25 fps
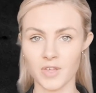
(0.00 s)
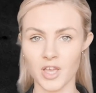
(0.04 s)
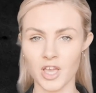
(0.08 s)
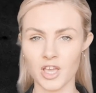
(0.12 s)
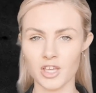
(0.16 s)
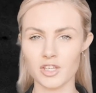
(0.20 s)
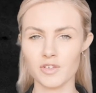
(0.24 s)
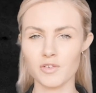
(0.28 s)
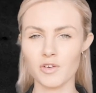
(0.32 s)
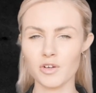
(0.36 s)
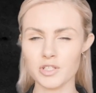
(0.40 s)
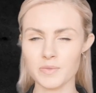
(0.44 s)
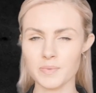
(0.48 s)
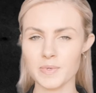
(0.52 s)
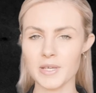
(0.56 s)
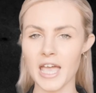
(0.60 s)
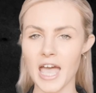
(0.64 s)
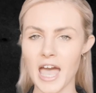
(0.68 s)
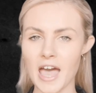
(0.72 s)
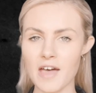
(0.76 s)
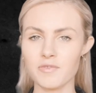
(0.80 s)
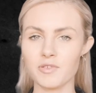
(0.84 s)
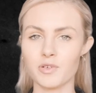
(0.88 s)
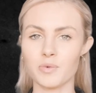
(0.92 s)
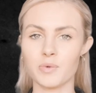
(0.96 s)
You've got to be
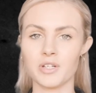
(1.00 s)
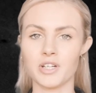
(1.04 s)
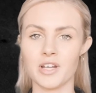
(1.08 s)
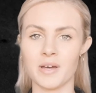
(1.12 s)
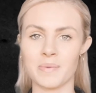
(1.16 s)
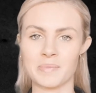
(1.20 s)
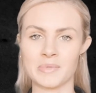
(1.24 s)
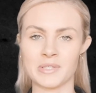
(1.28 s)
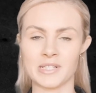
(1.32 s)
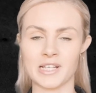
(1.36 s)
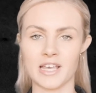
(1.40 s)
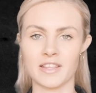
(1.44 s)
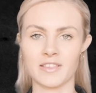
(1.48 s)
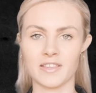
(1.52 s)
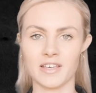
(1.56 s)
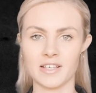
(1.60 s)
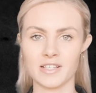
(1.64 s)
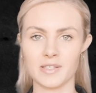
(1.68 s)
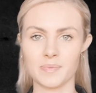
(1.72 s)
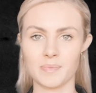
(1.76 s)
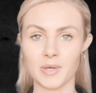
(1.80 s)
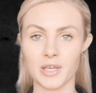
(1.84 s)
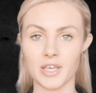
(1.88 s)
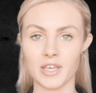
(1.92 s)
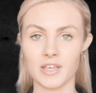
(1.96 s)
careful with numbers like this
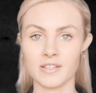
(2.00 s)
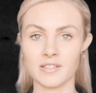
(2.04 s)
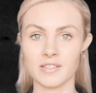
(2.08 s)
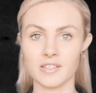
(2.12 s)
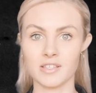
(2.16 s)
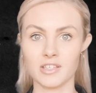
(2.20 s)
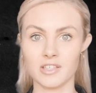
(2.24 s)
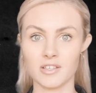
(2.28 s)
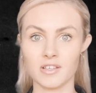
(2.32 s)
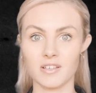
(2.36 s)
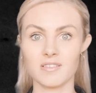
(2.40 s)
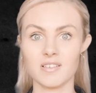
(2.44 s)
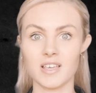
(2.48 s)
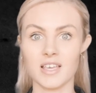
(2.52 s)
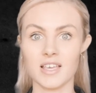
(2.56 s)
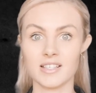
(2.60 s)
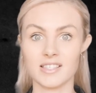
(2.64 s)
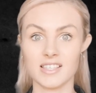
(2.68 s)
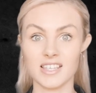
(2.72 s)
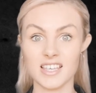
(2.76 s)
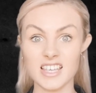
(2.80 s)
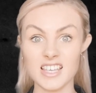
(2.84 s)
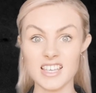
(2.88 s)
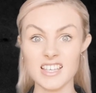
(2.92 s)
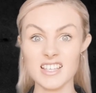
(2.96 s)
because it's
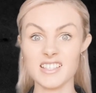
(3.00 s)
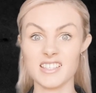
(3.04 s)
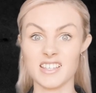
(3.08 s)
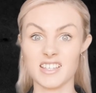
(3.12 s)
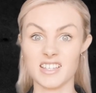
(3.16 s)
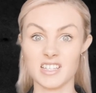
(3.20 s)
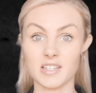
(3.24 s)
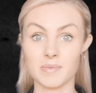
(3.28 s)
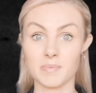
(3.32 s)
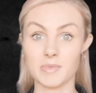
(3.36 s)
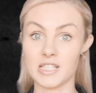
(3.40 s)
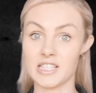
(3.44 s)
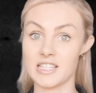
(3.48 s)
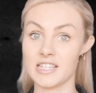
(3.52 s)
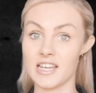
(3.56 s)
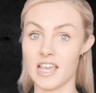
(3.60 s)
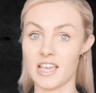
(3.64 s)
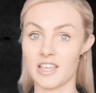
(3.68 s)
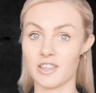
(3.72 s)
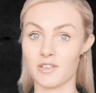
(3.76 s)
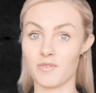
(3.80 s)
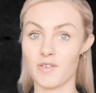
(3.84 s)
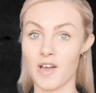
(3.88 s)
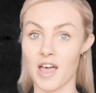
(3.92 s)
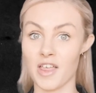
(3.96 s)
easy to mistake the
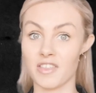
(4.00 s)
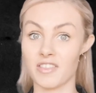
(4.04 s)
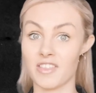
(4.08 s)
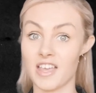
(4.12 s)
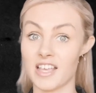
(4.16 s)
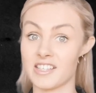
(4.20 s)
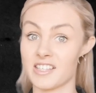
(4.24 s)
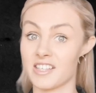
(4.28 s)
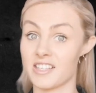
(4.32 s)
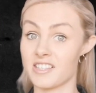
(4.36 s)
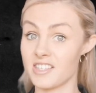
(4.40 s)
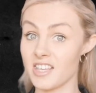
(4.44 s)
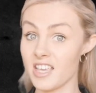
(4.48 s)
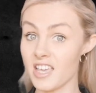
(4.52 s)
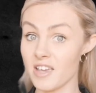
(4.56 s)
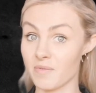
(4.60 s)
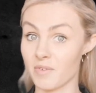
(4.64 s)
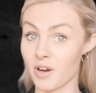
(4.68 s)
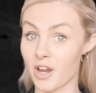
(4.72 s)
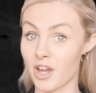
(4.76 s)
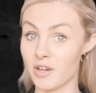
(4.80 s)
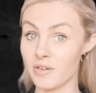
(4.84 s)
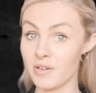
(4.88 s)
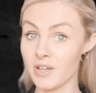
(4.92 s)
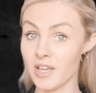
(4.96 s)
fact that there's a
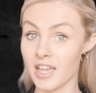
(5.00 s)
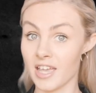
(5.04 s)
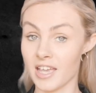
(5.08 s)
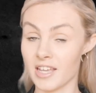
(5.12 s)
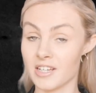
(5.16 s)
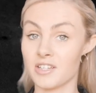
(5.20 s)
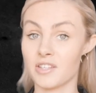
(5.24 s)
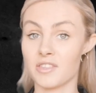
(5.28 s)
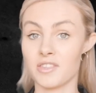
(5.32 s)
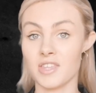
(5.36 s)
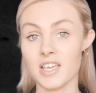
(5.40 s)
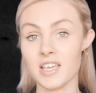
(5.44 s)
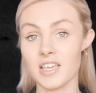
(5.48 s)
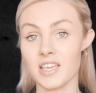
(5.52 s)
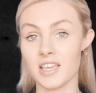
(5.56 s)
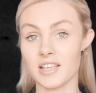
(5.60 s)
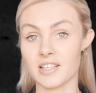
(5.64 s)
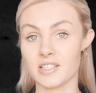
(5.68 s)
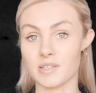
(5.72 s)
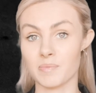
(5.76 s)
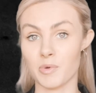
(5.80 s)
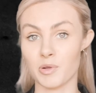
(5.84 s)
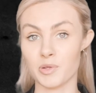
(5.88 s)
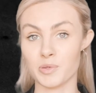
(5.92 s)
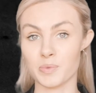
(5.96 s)
0 into thinking it's a
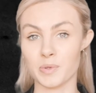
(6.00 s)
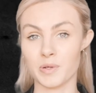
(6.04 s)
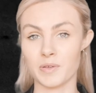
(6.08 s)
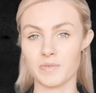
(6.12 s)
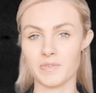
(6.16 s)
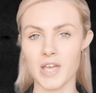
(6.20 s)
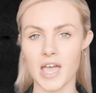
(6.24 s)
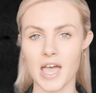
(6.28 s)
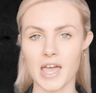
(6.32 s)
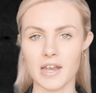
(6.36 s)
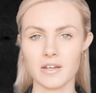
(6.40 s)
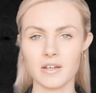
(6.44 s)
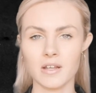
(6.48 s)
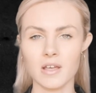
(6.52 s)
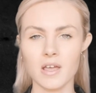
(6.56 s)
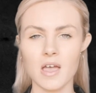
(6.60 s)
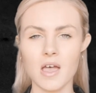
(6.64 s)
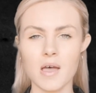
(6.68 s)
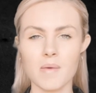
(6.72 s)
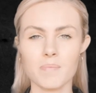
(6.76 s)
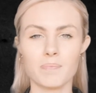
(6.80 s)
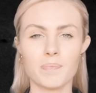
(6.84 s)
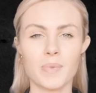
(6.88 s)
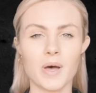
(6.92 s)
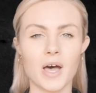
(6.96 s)
multiple of 10.
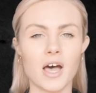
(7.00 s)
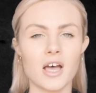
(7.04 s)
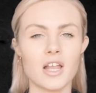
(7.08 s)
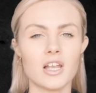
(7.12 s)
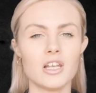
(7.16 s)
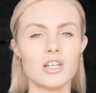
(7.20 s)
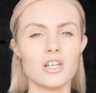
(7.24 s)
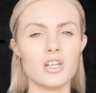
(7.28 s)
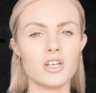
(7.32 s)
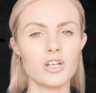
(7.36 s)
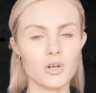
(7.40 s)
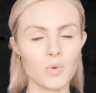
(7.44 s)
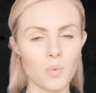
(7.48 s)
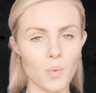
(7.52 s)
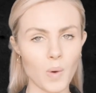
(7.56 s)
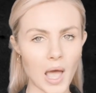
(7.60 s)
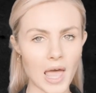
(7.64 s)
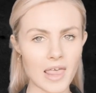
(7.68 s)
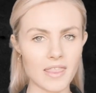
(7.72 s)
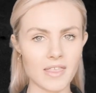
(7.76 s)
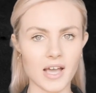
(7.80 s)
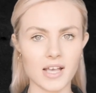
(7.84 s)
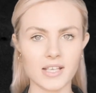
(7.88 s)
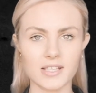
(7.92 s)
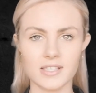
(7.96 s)
But look where
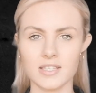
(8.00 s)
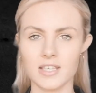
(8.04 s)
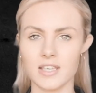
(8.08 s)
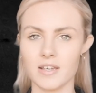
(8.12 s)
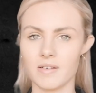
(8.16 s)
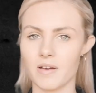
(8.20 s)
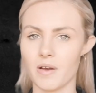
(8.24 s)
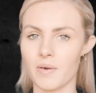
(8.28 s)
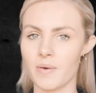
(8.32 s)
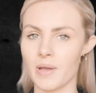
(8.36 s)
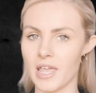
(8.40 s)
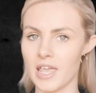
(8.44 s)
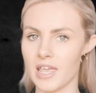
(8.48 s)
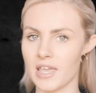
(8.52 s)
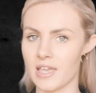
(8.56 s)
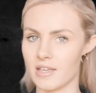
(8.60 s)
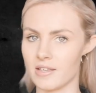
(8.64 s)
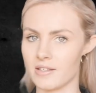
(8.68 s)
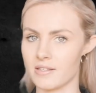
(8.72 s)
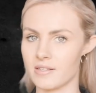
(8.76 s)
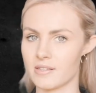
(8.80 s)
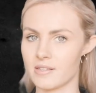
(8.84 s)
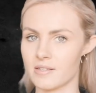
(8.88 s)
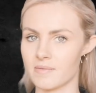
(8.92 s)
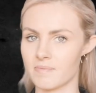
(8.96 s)
that 0
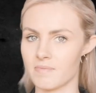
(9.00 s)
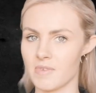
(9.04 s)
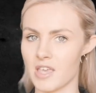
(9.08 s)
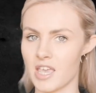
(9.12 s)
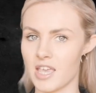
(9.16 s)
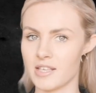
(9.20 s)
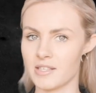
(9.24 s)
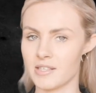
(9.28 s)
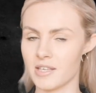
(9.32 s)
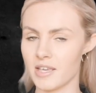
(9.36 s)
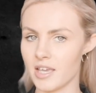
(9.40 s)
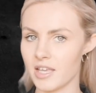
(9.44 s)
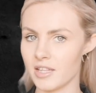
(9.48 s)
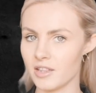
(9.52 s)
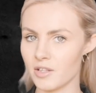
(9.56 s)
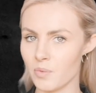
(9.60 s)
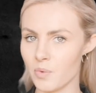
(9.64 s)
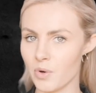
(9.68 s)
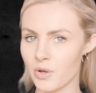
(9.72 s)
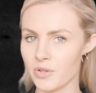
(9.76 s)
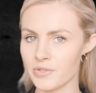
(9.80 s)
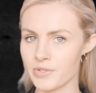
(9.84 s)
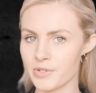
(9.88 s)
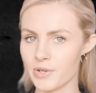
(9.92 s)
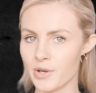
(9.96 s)
is. Is it in the
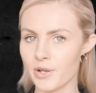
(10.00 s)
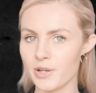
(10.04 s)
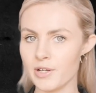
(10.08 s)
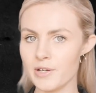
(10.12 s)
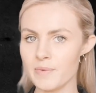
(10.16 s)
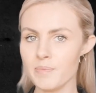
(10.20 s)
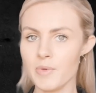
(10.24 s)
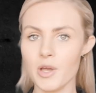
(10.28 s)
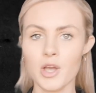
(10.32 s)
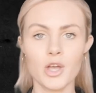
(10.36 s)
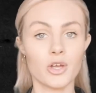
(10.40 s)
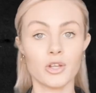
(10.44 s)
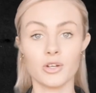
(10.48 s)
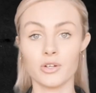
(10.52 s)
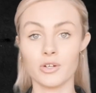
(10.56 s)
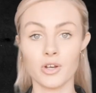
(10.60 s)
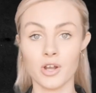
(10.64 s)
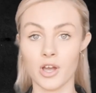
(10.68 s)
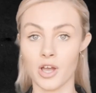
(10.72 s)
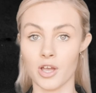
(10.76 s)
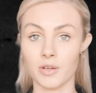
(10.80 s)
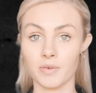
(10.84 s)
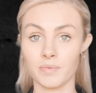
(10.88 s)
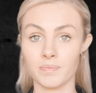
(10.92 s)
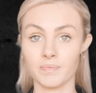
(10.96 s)
ones column?
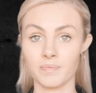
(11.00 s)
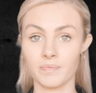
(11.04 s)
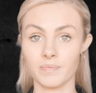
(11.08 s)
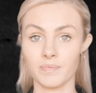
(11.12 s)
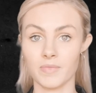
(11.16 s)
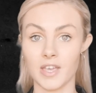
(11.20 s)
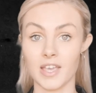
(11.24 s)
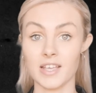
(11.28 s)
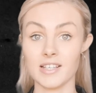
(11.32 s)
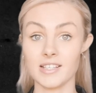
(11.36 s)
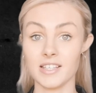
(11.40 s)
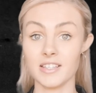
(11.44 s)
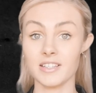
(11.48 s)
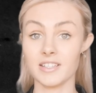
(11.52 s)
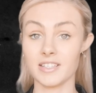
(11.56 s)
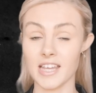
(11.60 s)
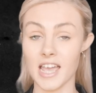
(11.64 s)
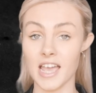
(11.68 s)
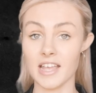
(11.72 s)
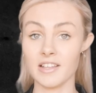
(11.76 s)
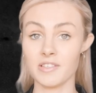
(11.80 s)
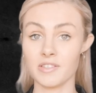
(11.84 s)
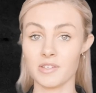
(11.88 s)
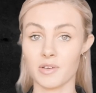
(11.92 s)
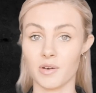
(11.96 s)
No, it's in the
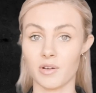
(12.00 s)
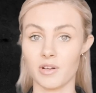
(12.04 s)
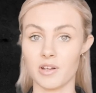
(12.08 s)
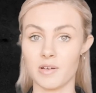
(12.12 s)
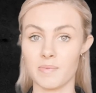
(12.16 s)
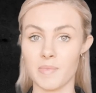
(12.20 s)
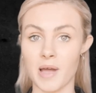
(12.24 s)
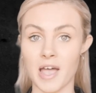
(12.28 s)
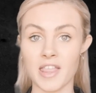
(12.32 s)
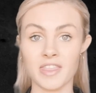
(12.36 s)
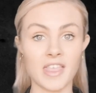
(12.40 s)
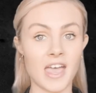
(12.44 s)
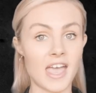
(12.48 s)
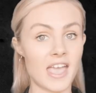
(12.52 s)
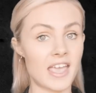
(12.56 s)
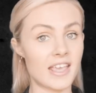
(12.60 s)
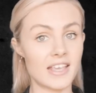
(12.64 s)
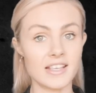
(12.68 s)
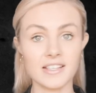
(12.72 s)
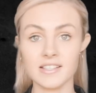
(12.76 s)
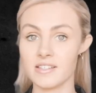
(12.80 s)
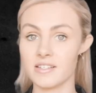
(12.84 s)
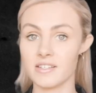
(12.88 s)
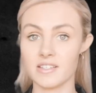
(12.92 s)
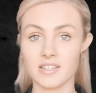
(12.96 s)
tens column and there
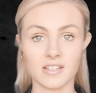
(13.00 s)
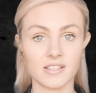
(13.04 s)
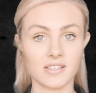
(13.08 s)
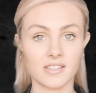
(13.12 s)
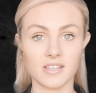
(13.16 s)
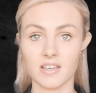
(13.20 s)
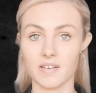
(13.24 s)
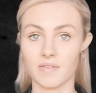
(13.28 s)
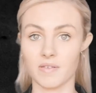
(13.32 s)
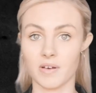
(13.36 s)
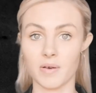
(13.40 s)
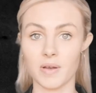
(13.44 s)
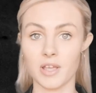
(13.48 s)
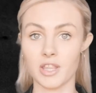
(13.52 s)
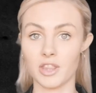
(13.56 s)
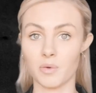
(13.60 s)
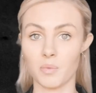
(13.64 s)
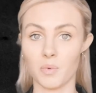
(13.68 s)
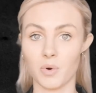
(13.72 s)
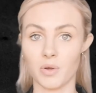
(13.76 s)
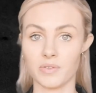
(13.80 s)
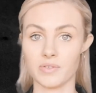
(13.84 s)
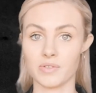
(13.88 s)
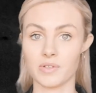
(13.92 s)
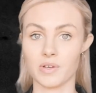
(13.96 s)
isn't a 0 in the
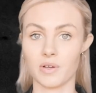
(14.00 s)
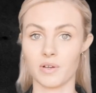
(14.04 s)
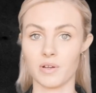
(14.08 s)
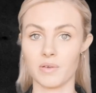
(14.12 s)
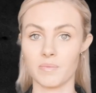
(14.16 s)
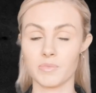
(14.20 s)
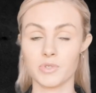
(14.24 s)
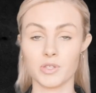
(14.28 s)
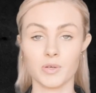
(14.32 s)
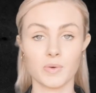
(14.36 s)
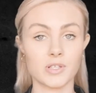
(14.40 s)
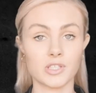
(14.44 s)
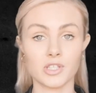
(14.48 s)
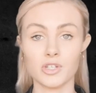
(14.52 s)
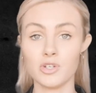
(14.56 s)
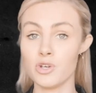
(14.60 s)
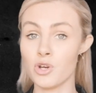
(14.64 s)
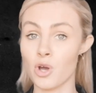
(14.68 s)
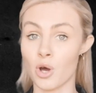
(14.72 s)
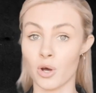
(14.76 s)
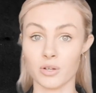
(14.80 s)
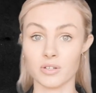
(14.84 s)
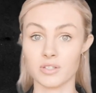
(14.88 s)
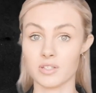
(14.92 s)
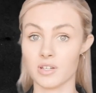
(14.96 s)
ones column, so it's
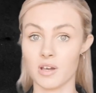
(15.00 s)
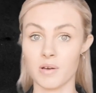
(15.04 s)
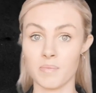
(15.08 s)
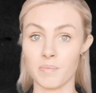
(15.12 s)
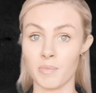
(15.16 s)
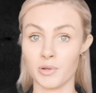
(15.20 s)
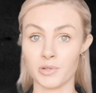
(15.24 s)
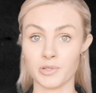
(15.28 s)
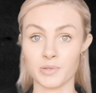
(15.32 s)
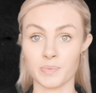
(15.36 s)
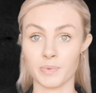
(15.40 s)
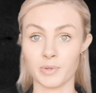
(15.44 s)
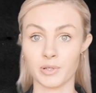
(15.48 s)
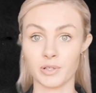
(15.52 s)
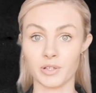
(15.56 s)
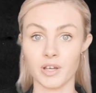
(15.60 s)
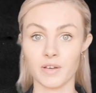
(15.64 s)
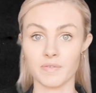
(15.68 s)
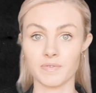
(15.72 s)
not a multiple of